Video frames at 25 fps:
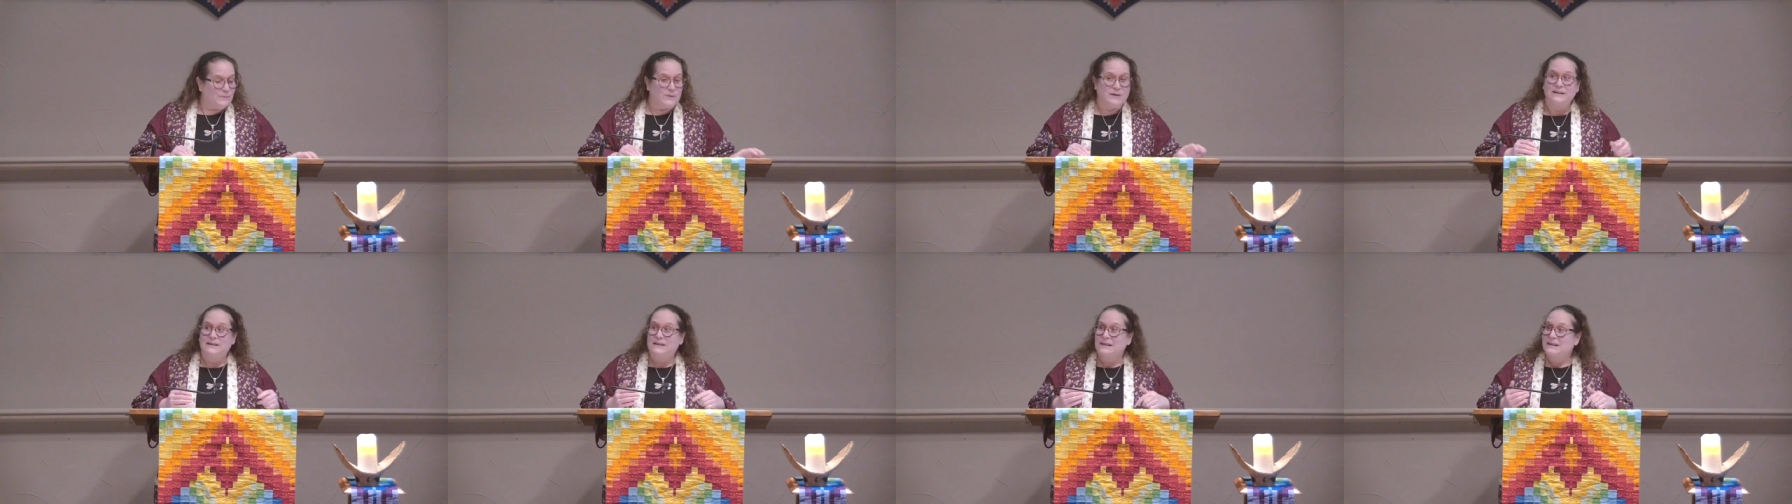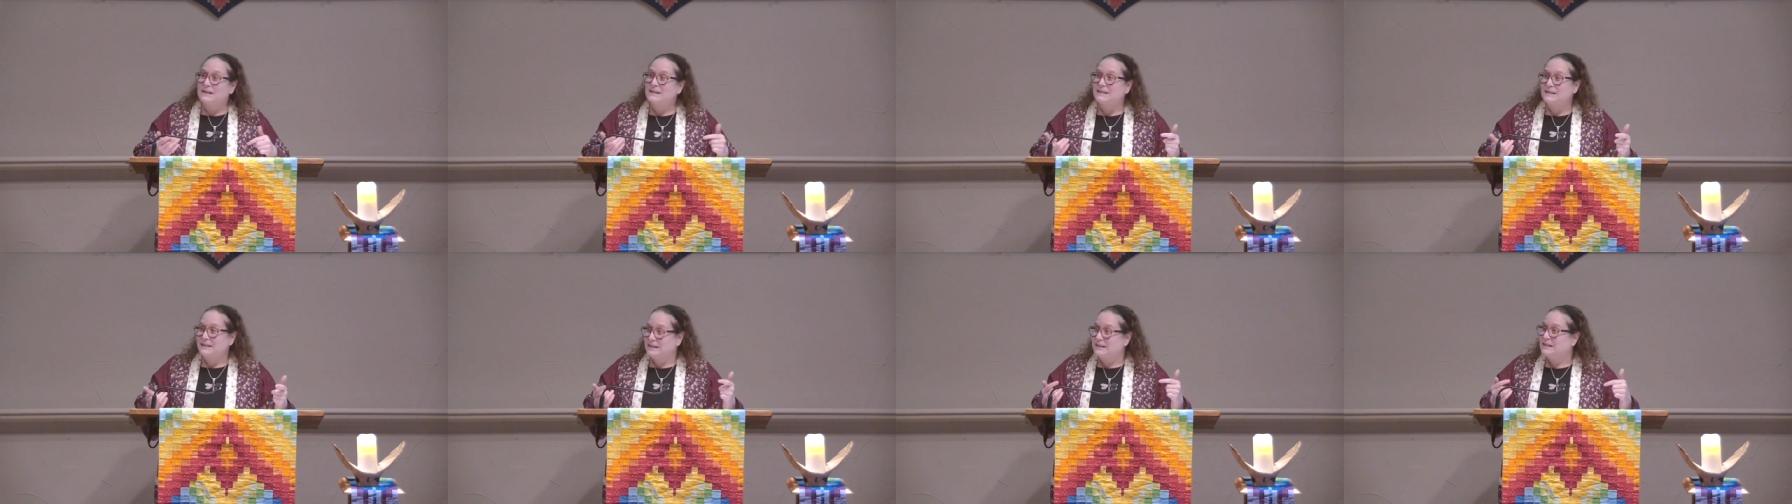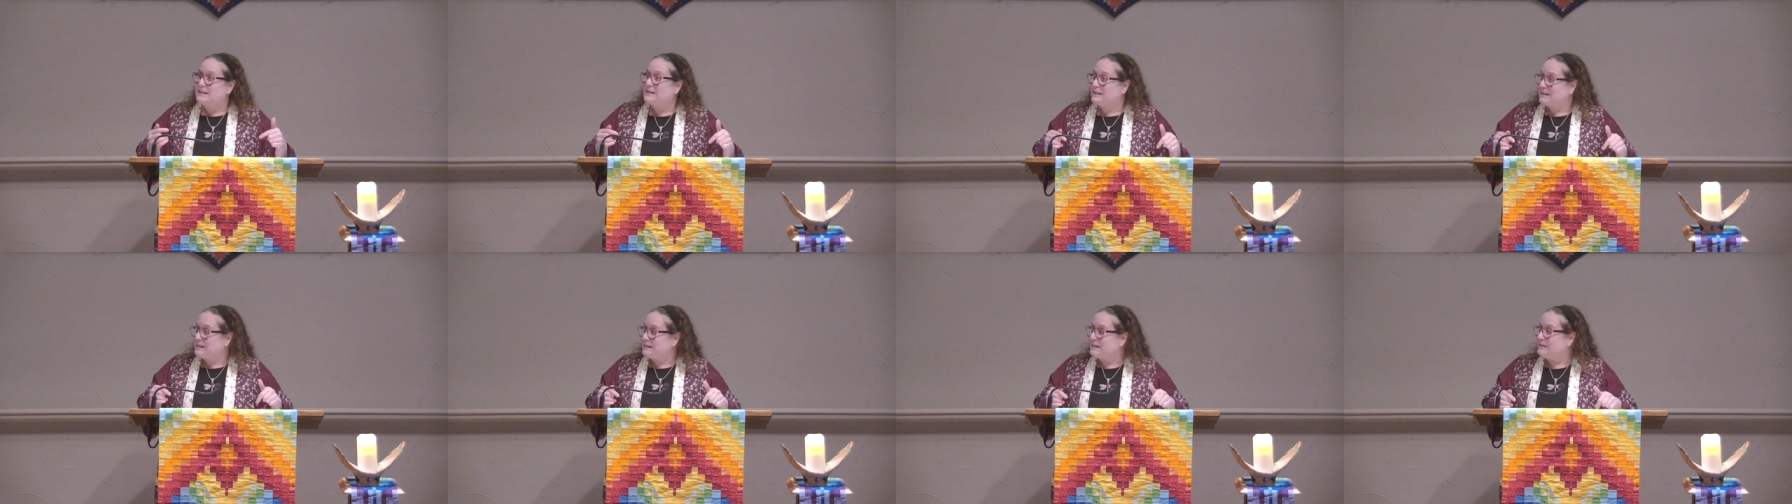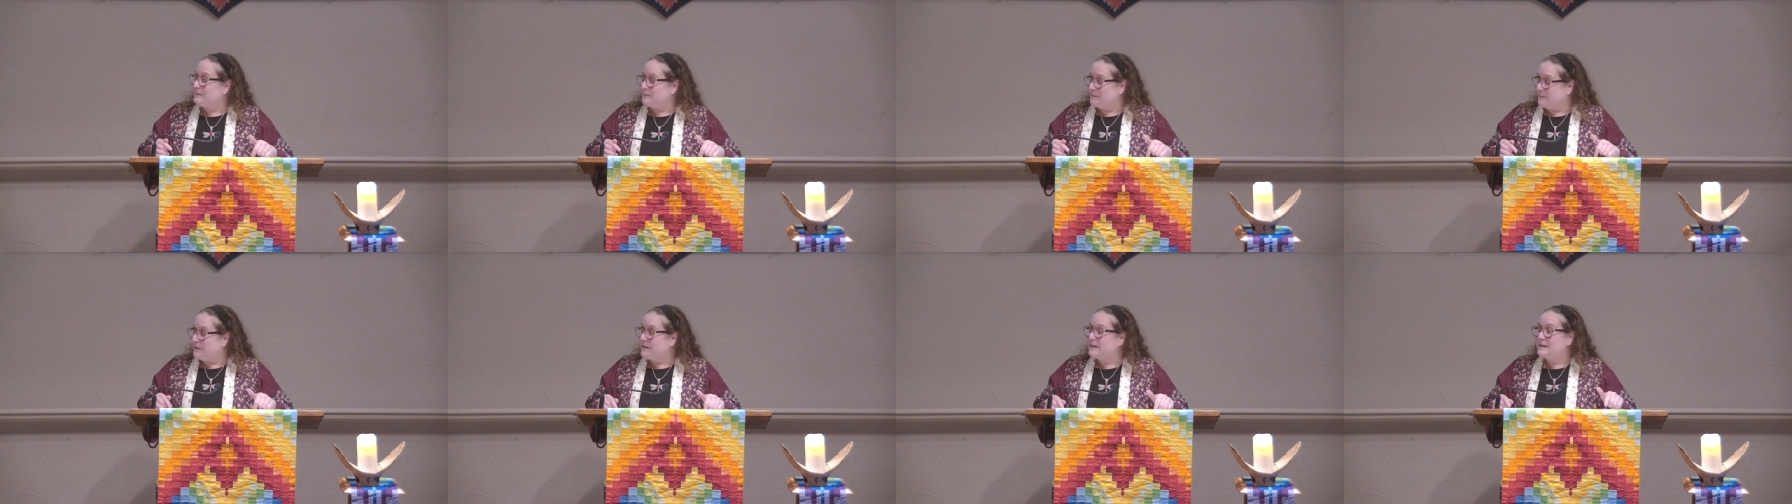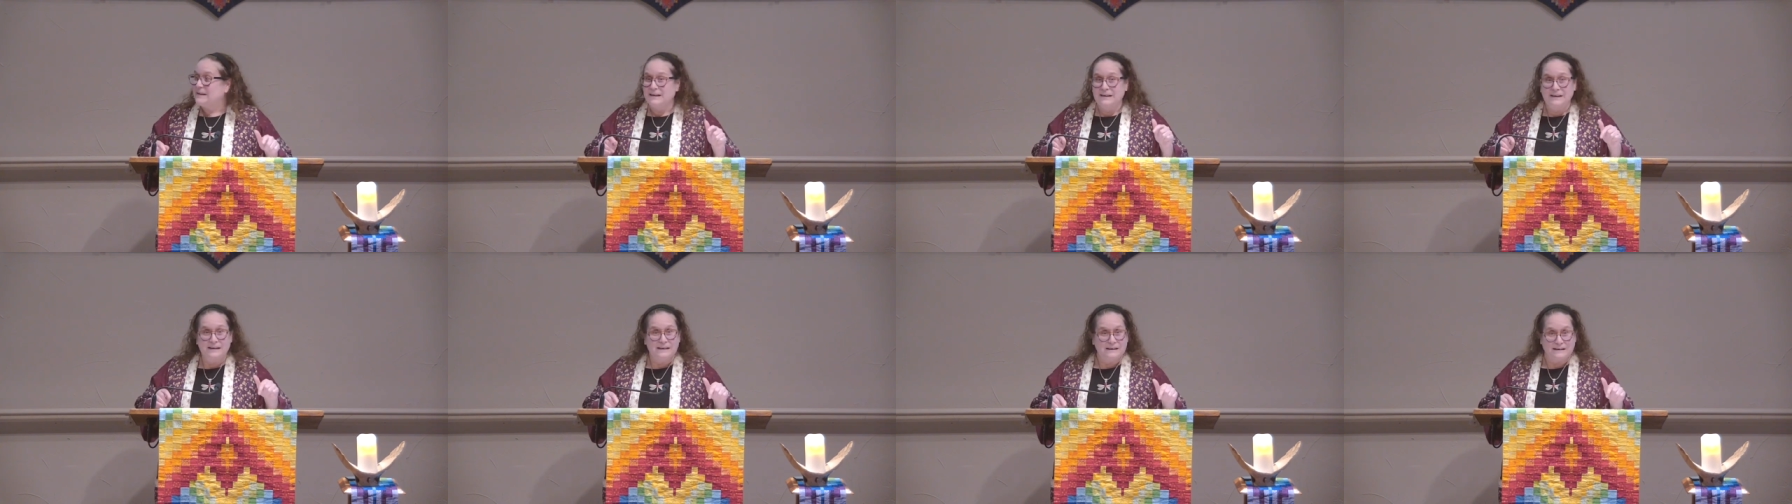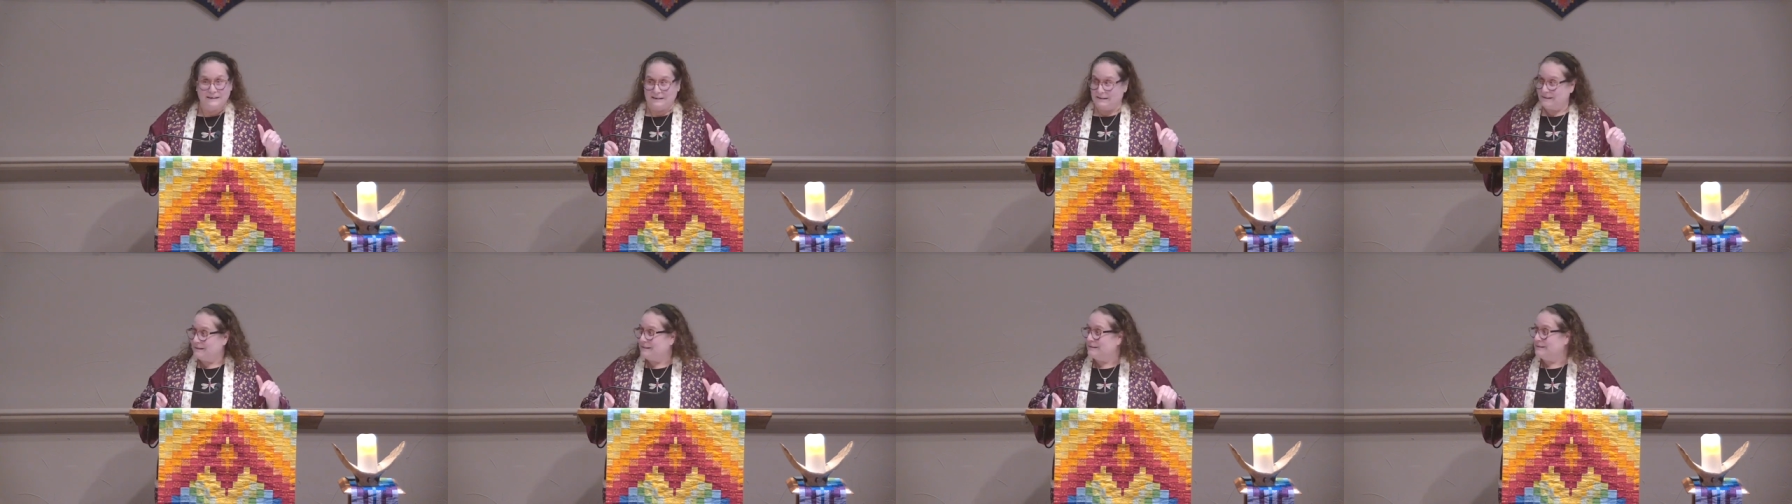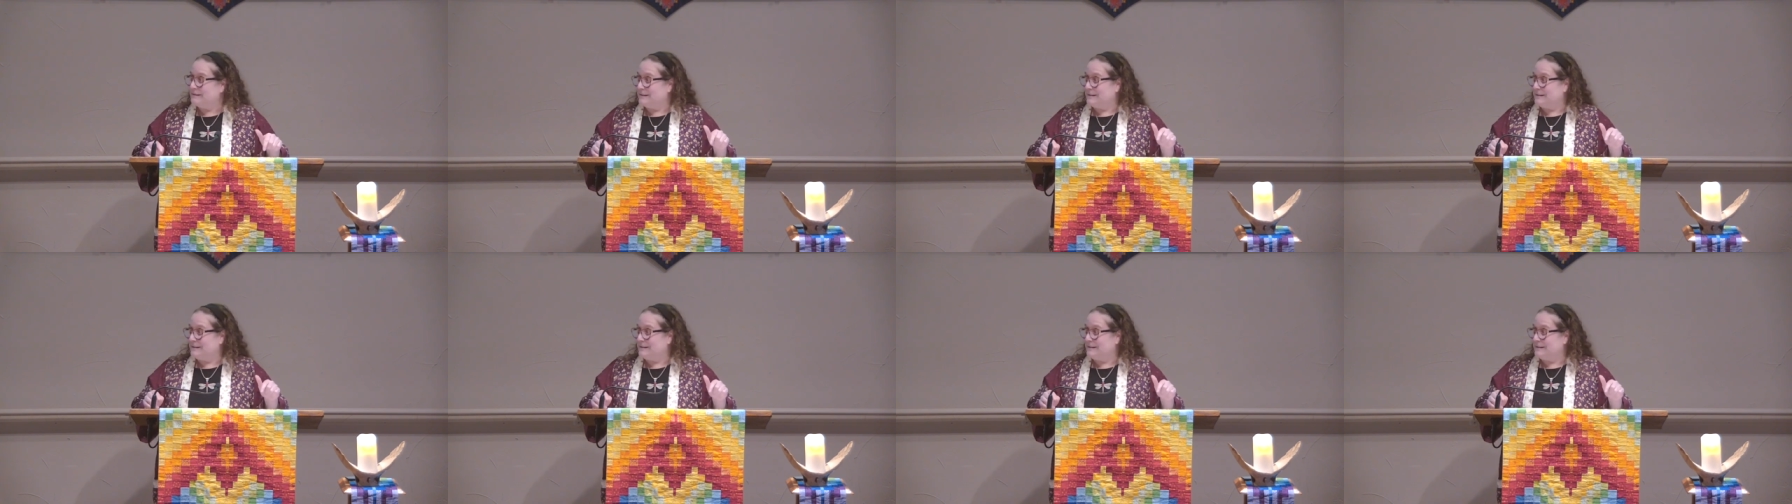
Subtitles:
But this really